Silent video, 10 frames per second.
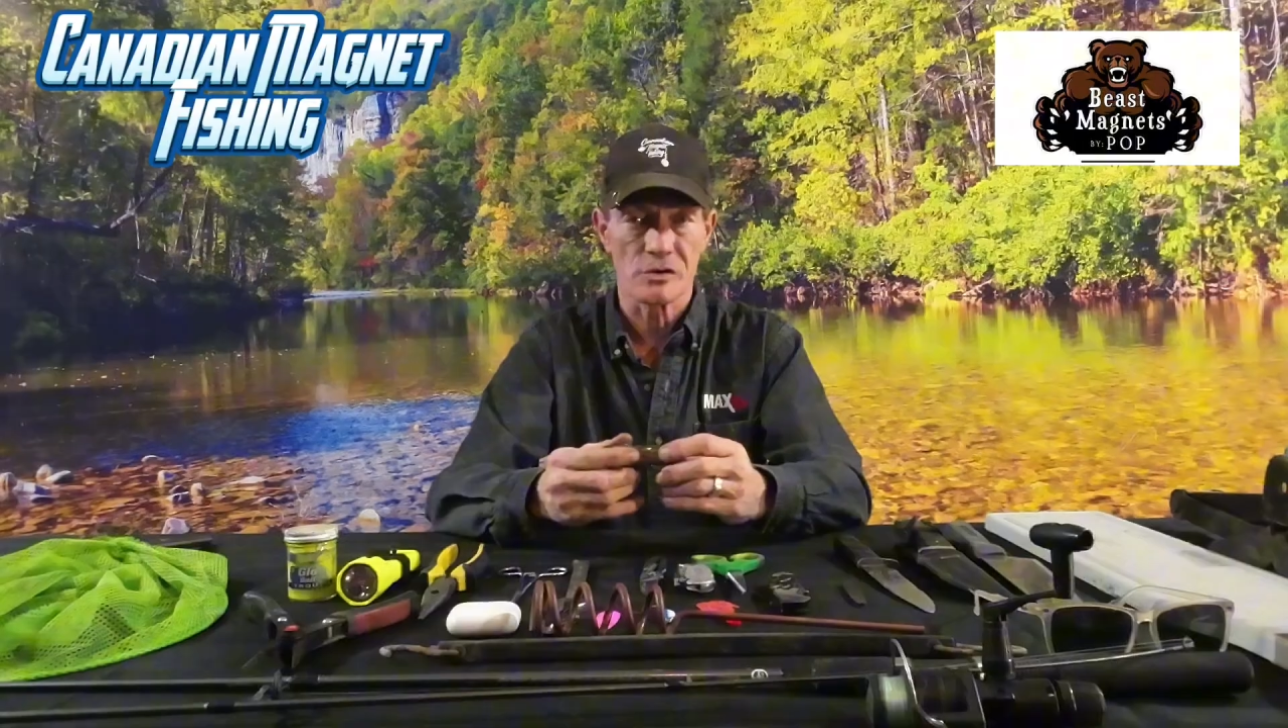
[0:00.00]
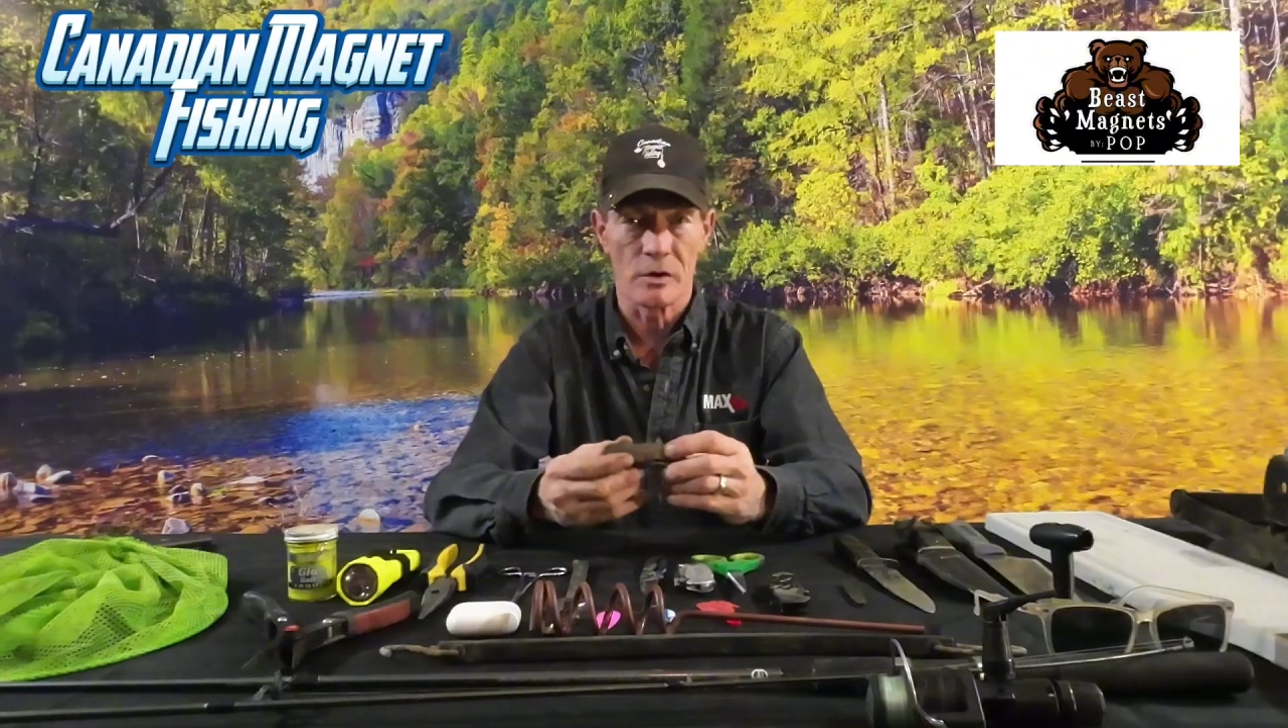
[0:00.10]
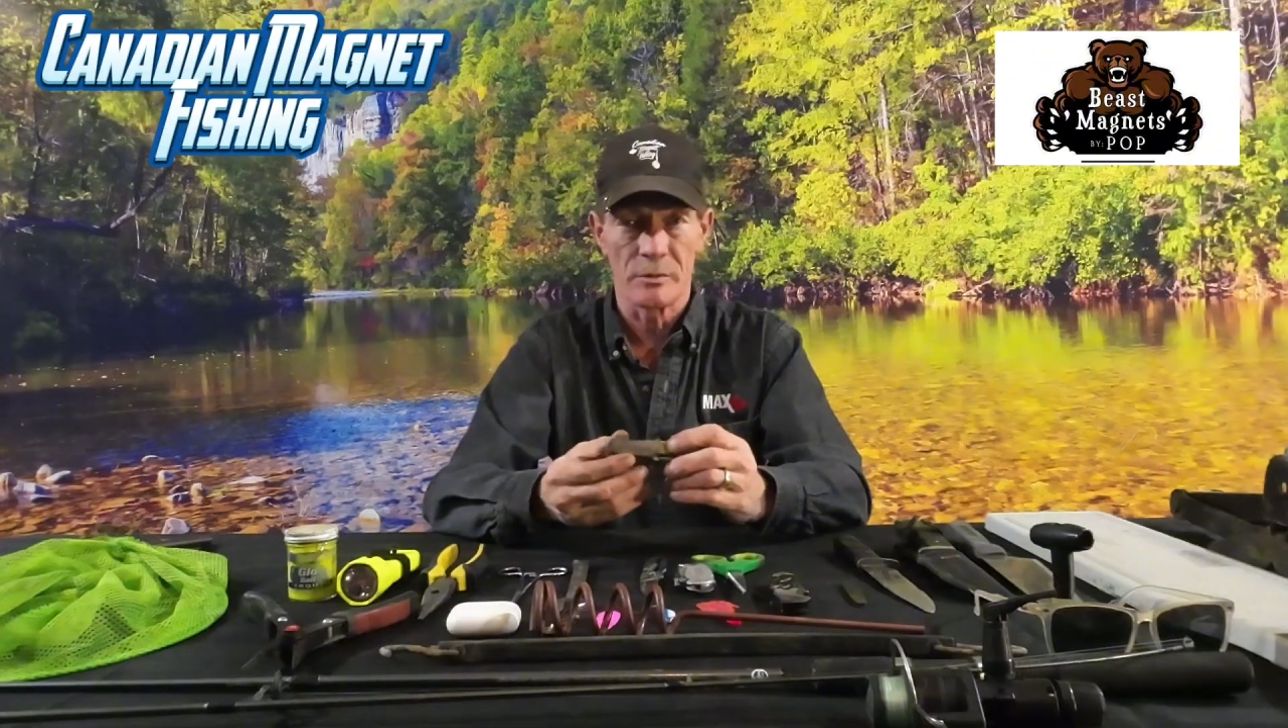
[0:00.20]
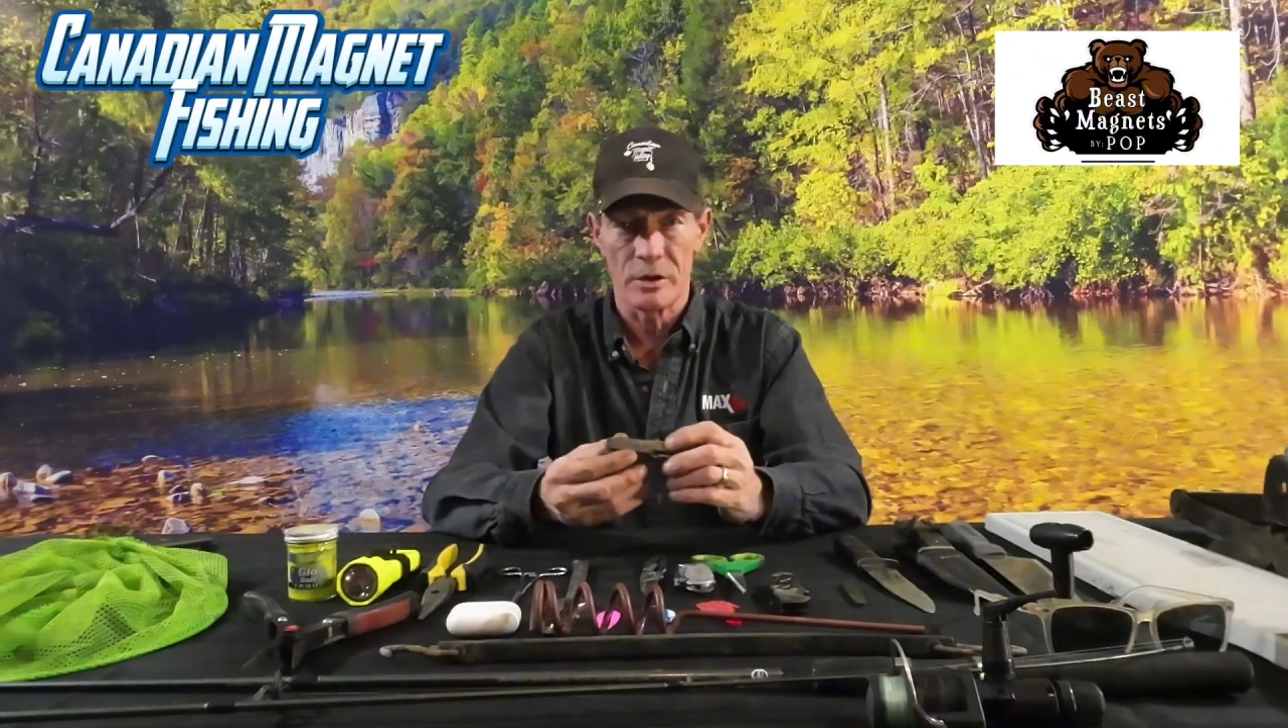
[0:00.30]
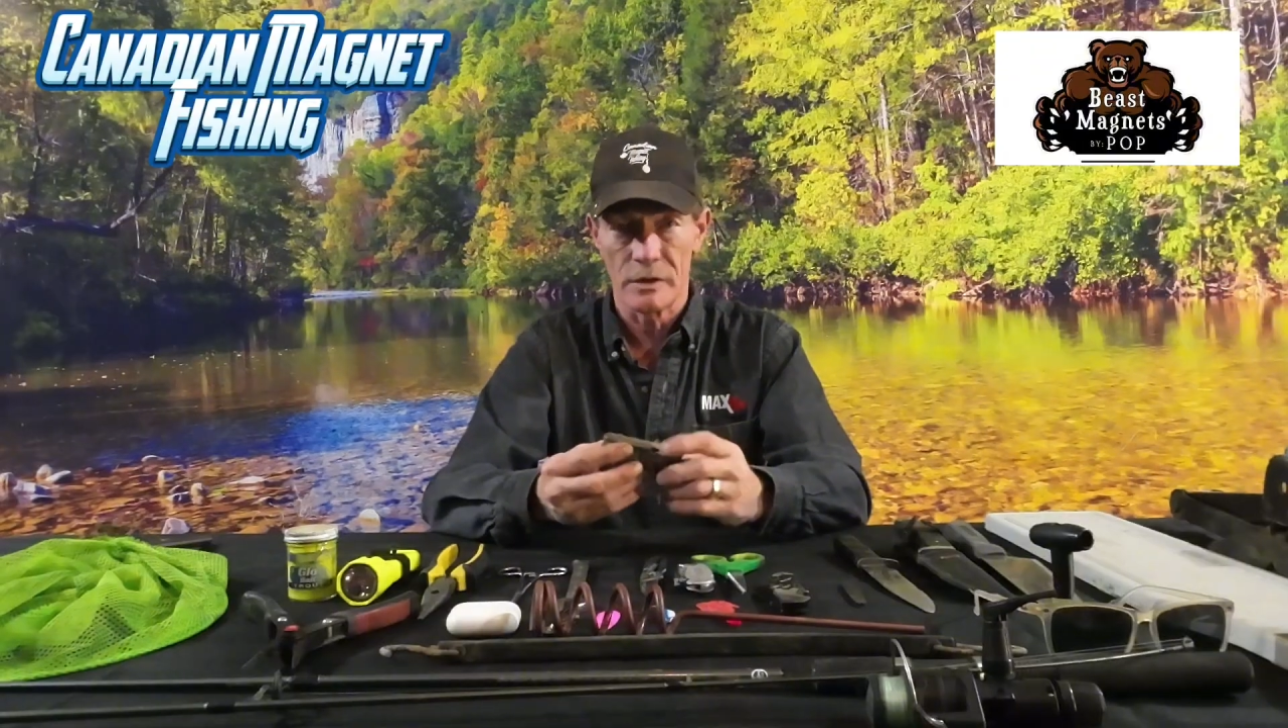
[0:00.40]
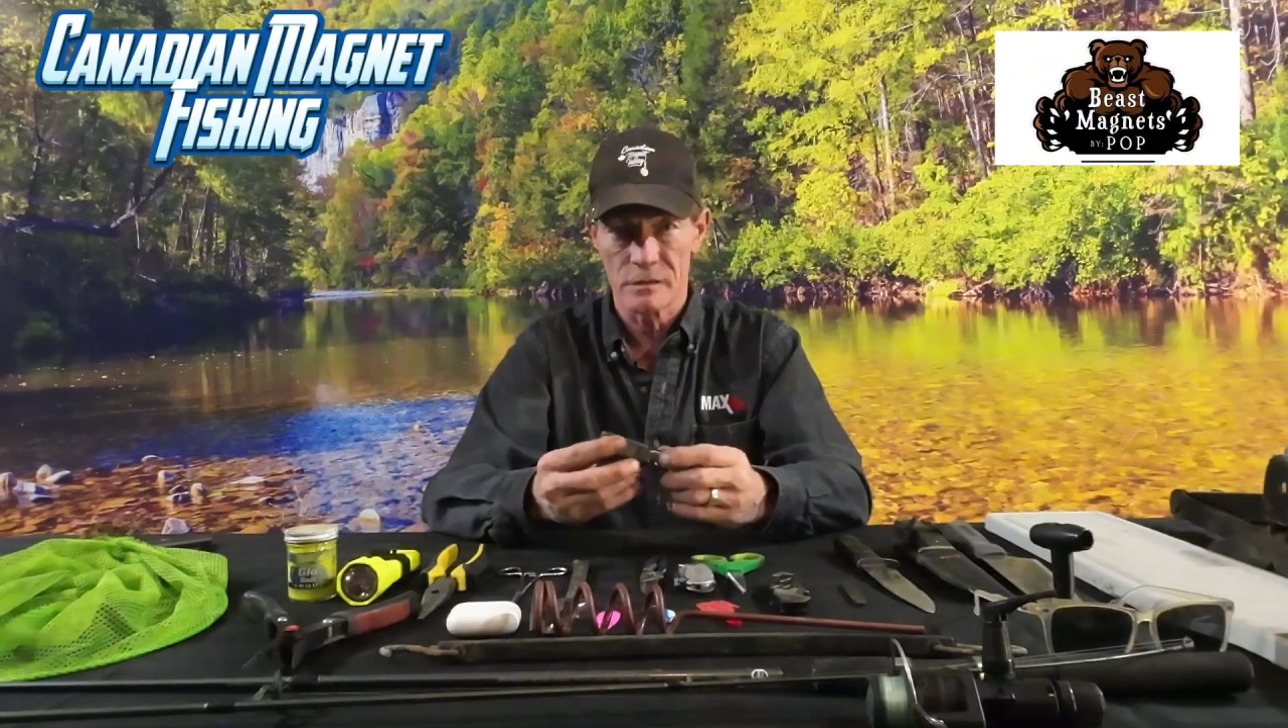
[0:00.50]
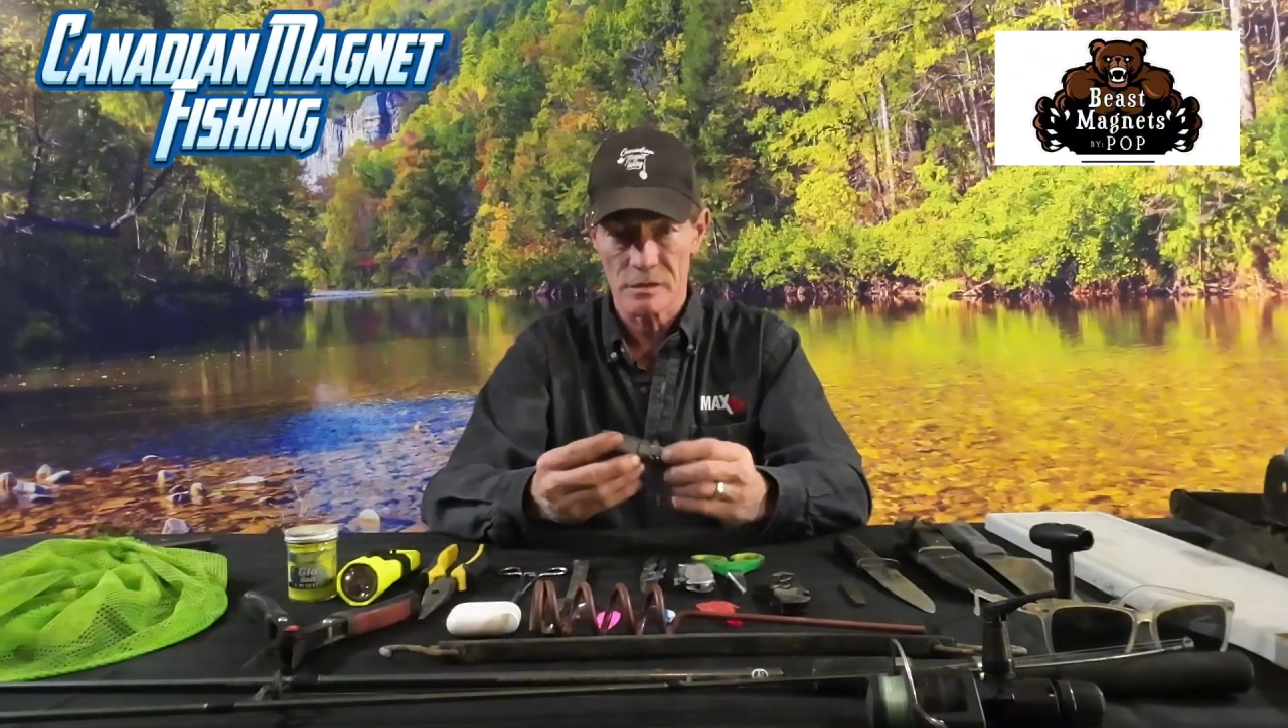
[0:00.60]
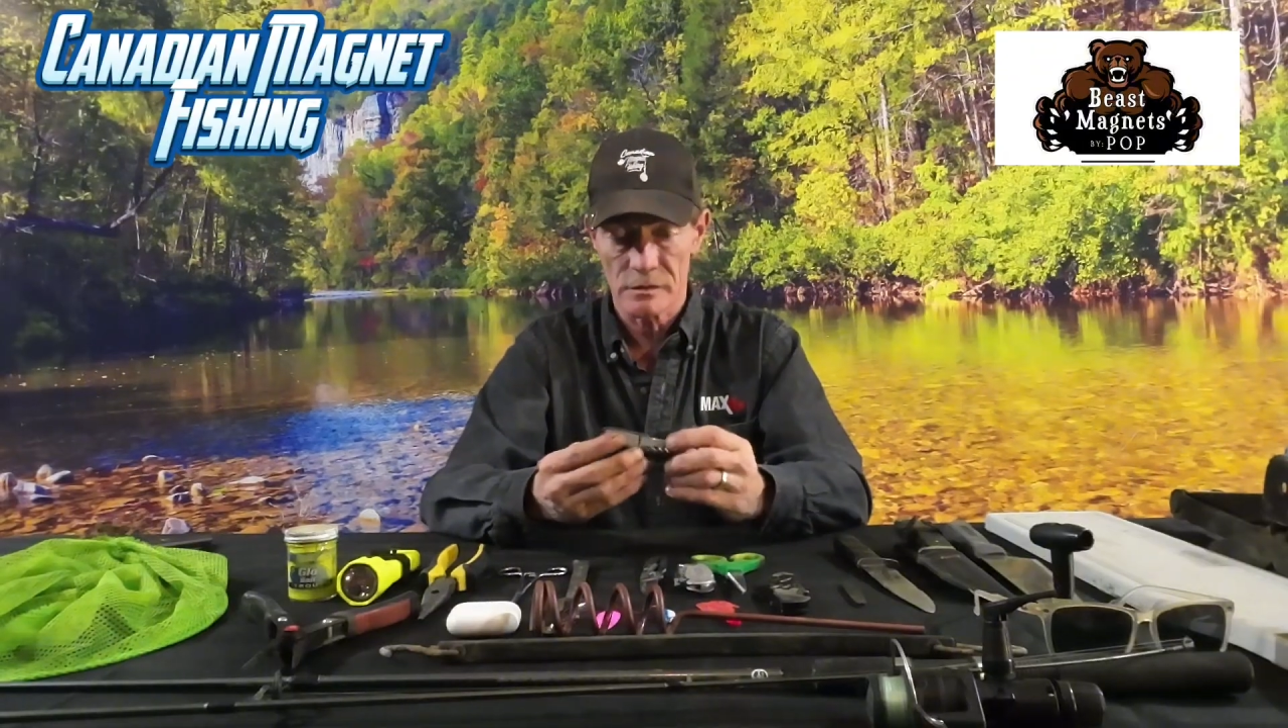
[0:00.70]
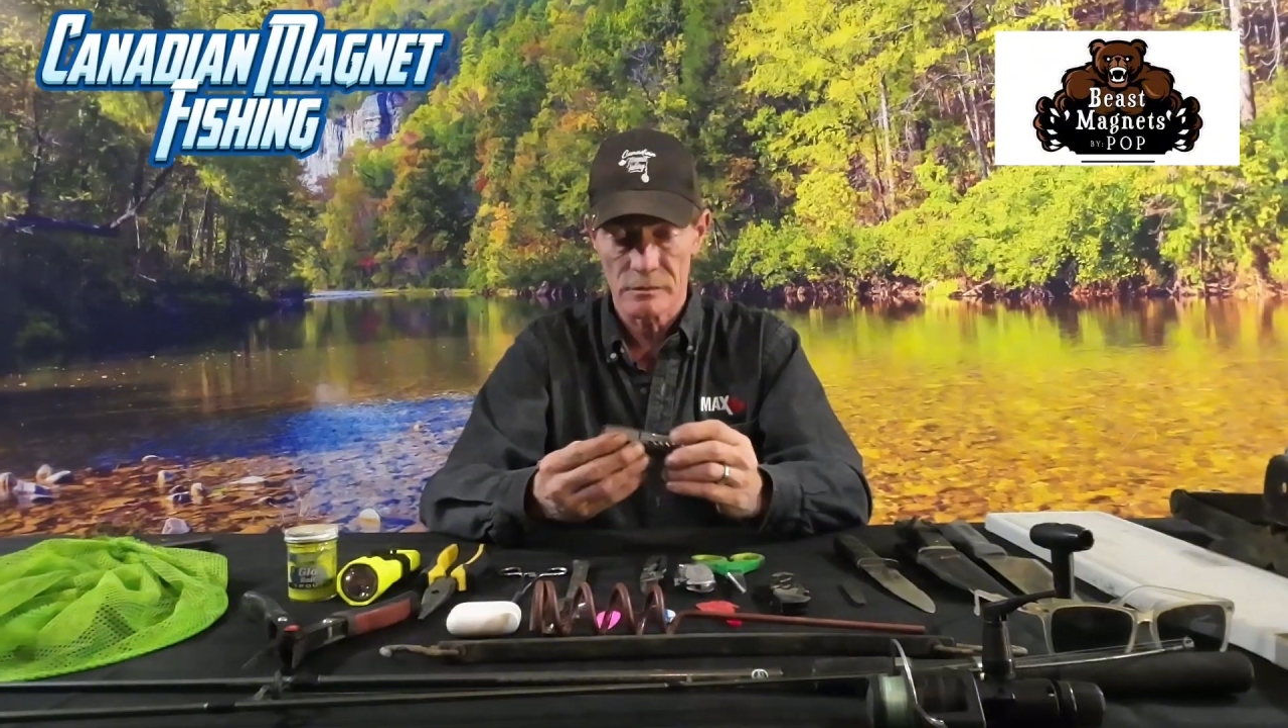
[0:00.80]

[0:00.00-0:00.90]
Army knives,